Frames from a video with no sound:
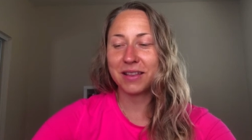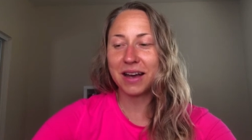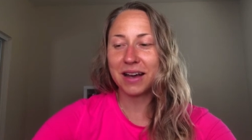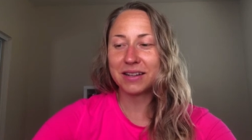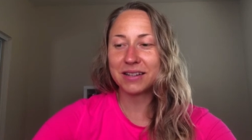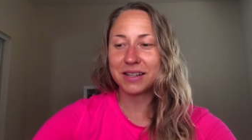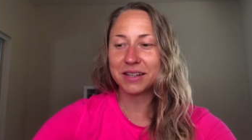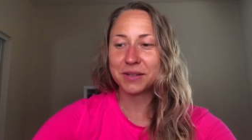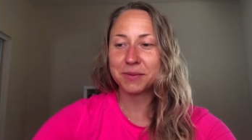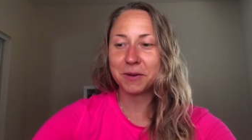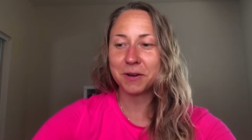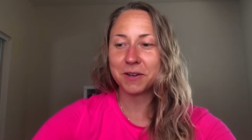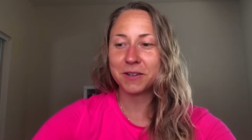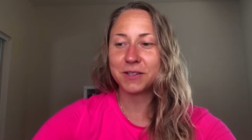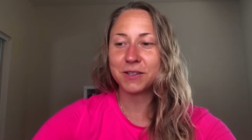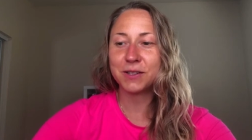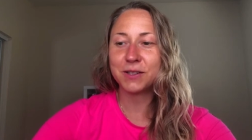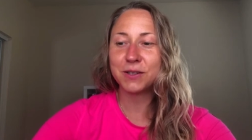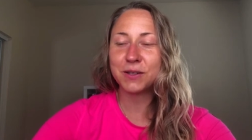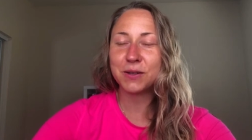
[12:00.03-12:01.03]
that
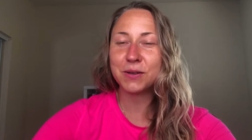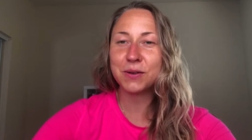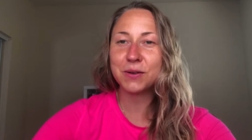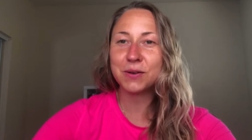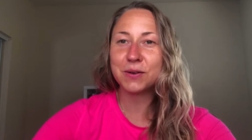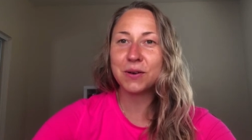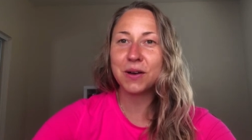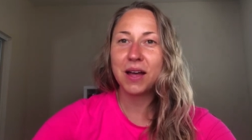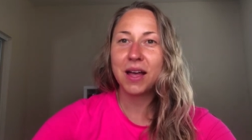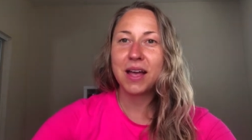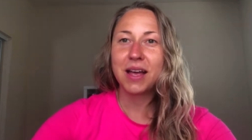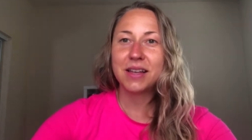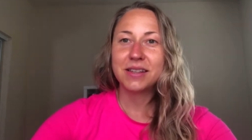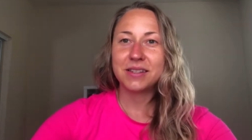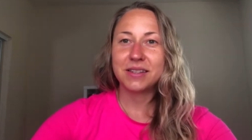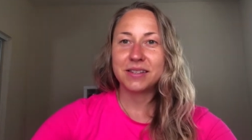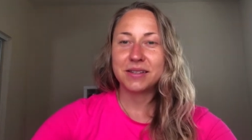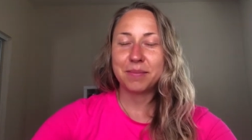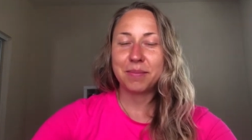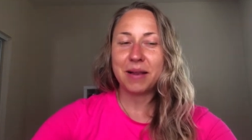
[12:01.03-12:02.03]
experience too.
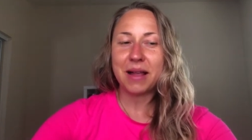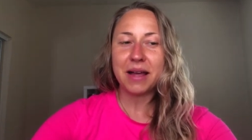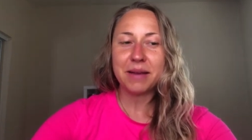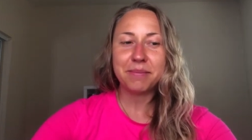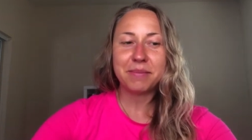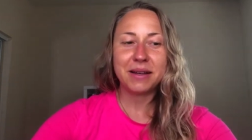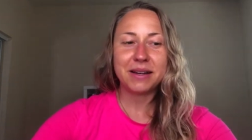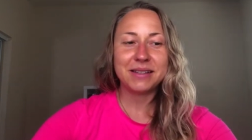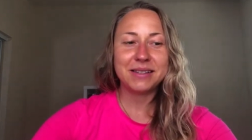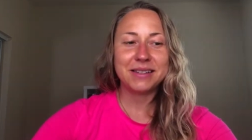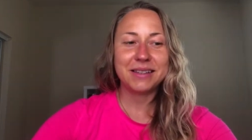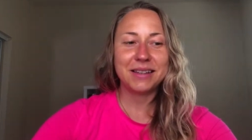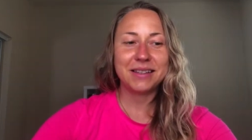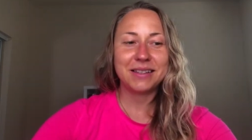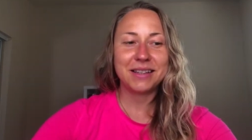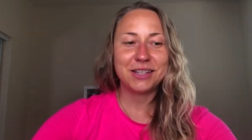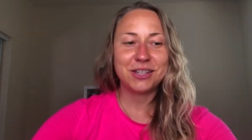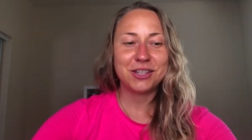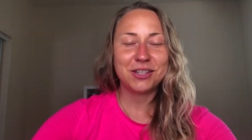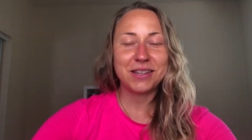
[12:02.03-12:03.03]
So it's a plant medicine
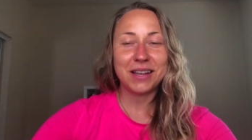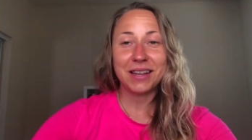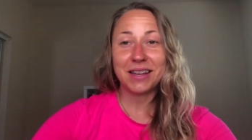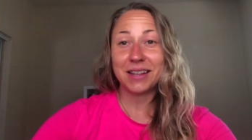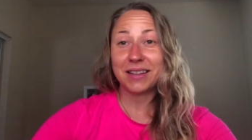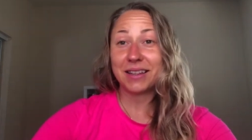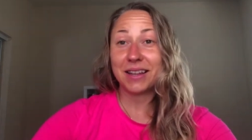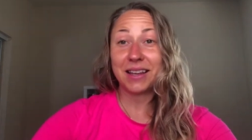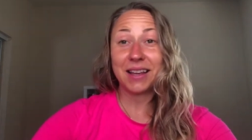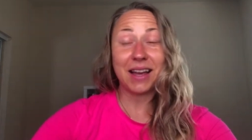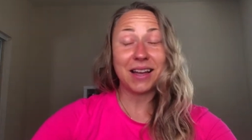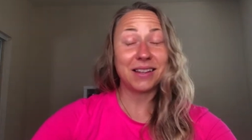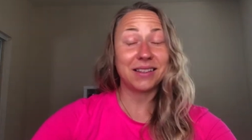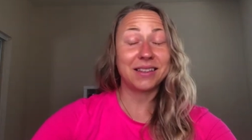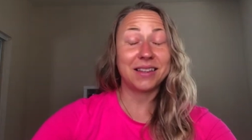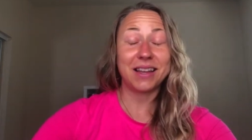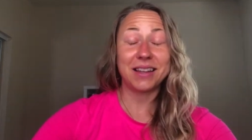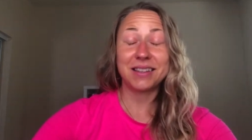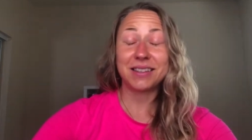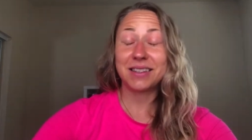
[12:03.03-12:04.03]
that you take, and the,
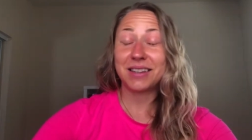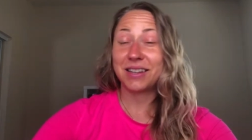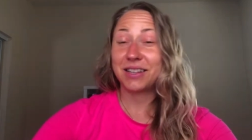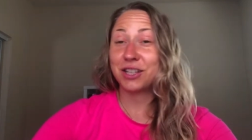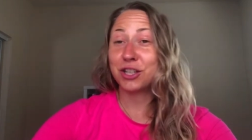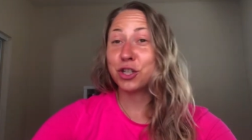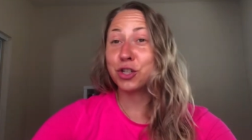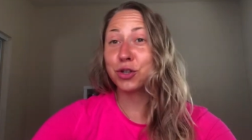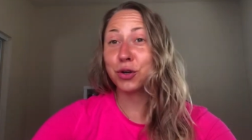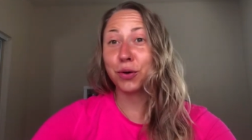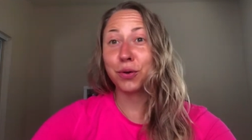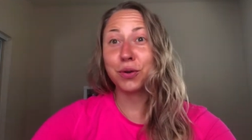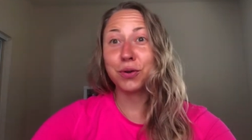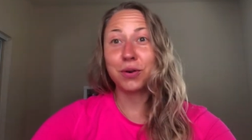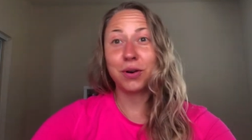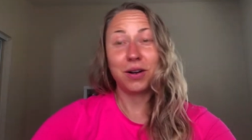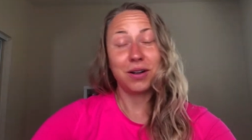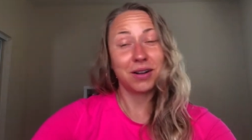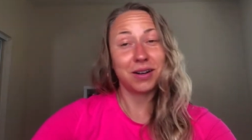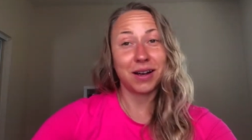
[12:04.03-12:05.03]
that can show you
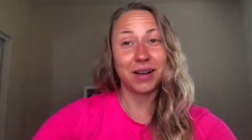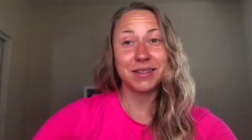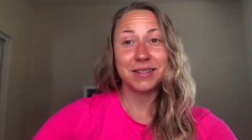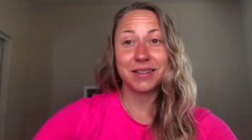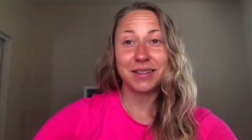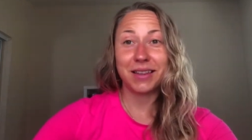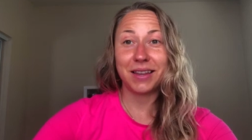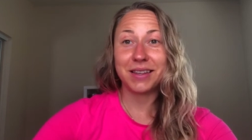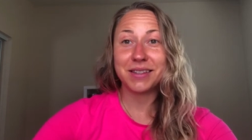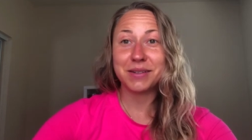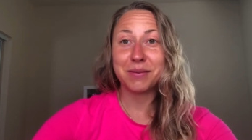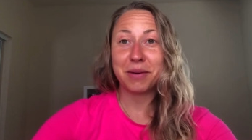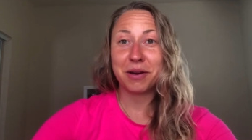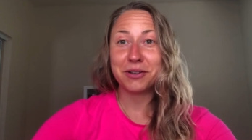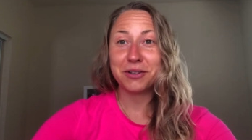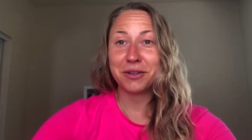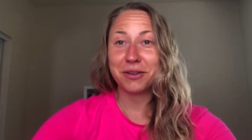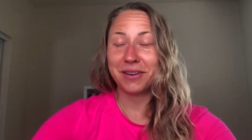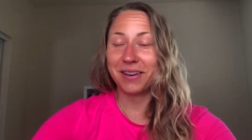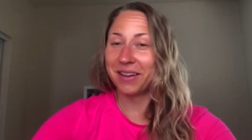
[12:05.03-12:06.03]
all kinds of things
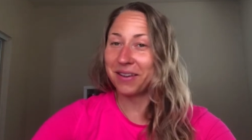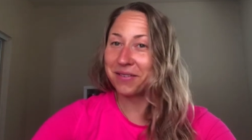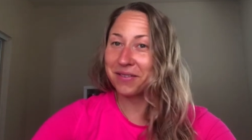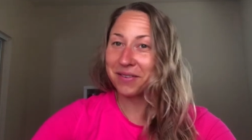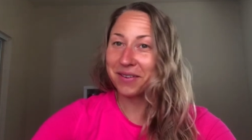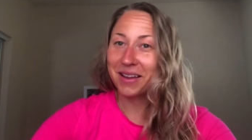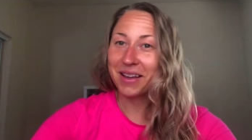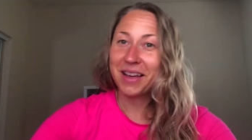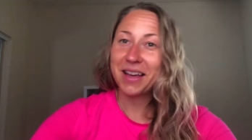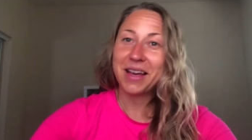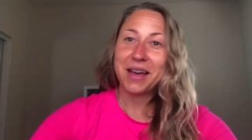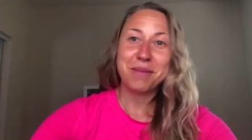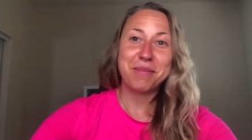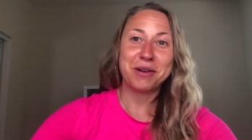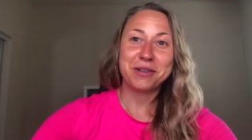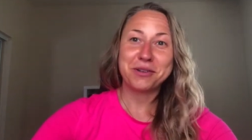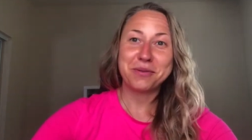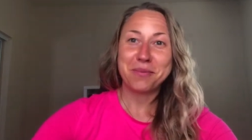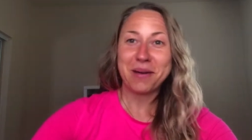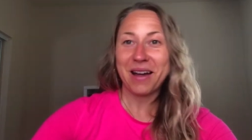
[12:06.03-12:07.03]
about your life,
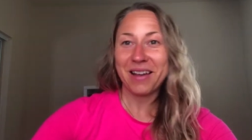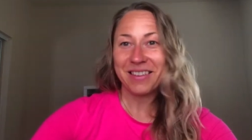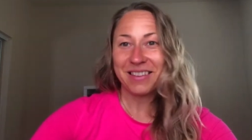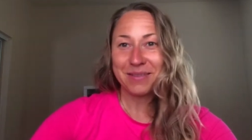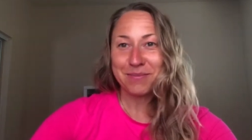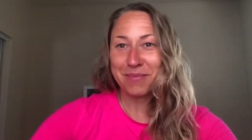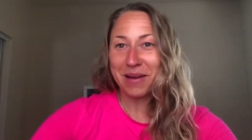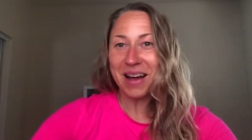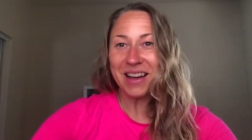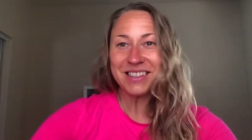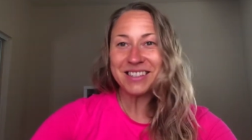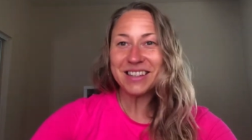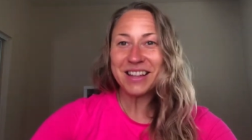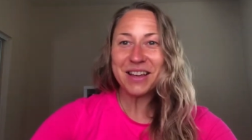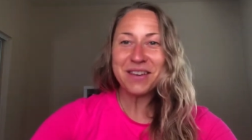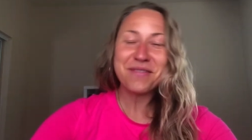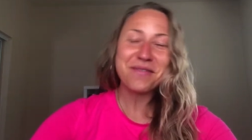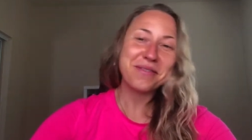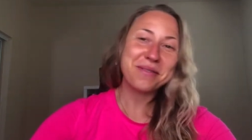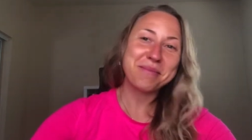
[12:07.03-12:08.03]
about your past
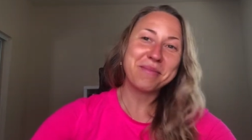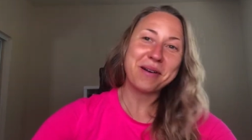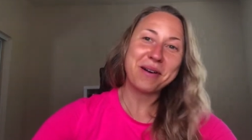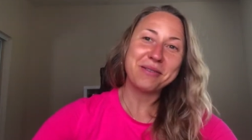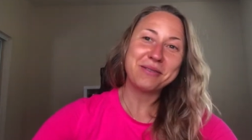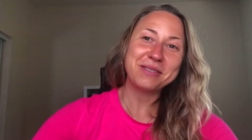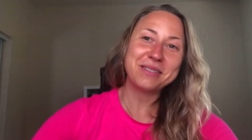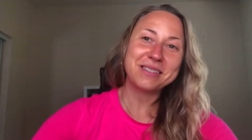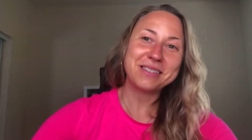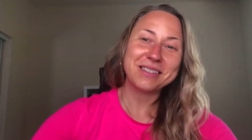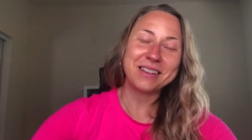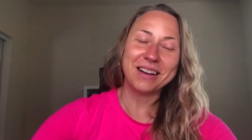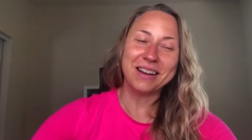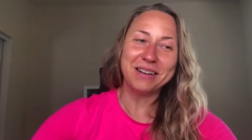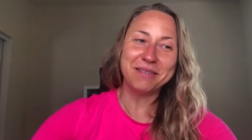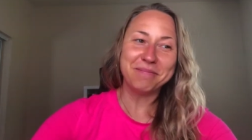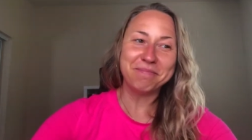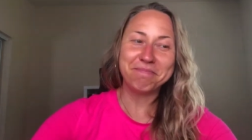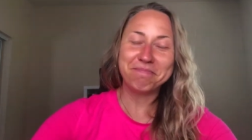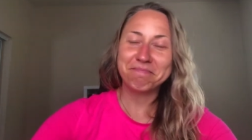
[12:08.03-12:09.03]
life, about
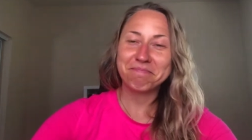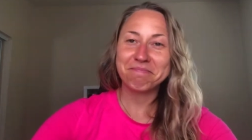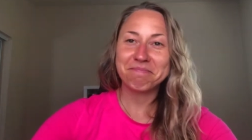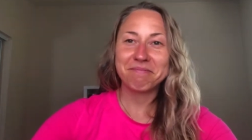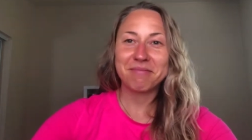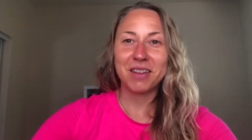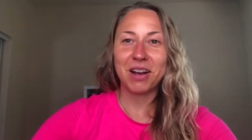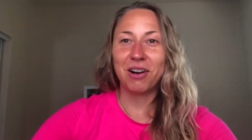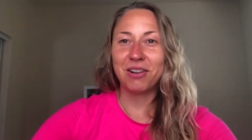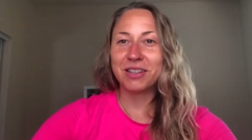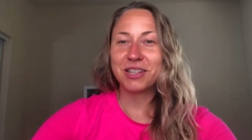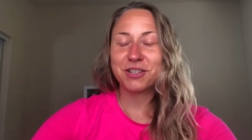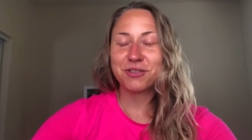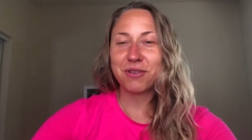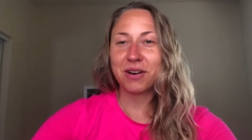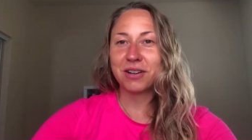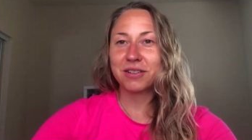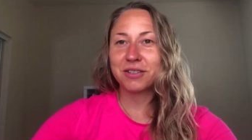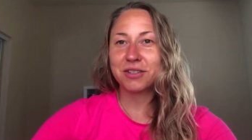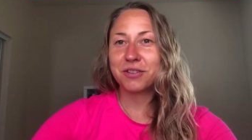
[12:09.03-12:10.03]
um, all the
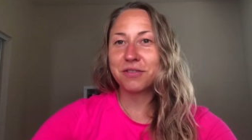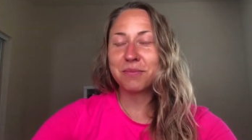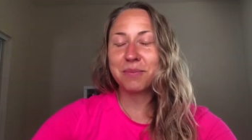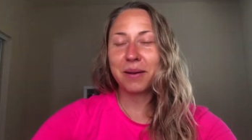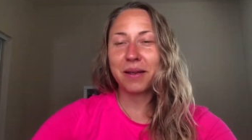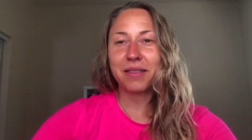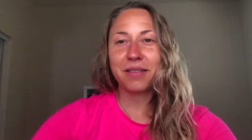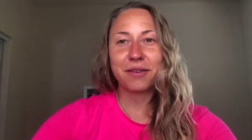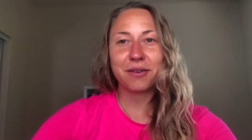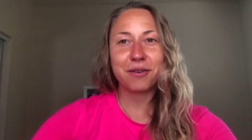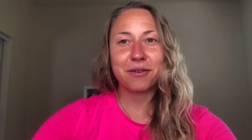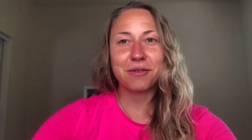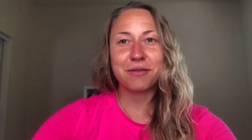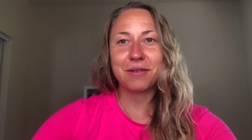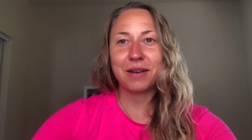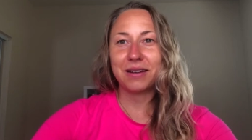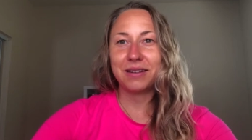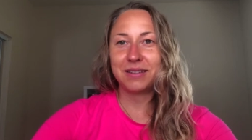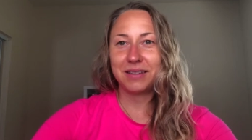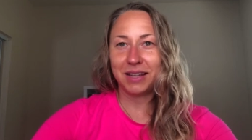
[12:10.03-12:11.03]
struggles you've been through,
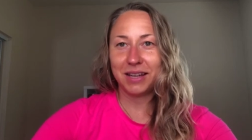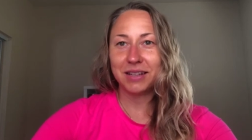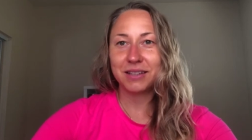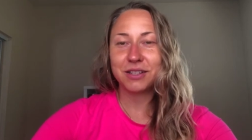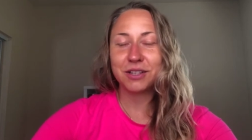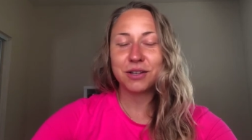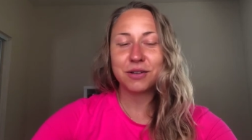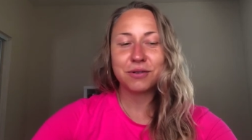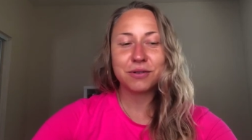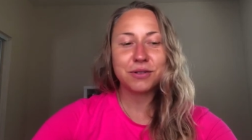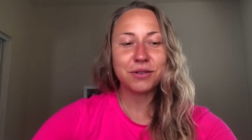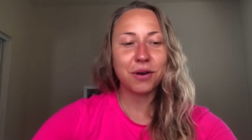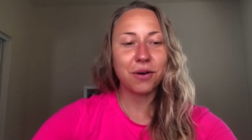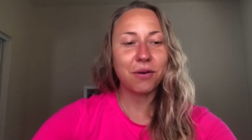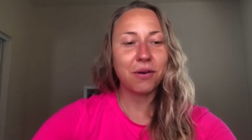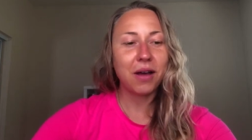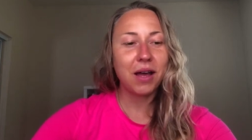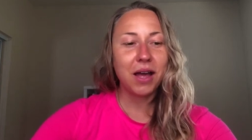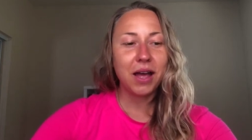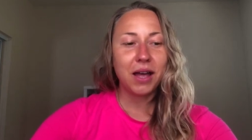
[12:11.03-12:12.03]
and heals you.
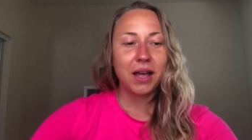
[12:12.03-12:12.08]
So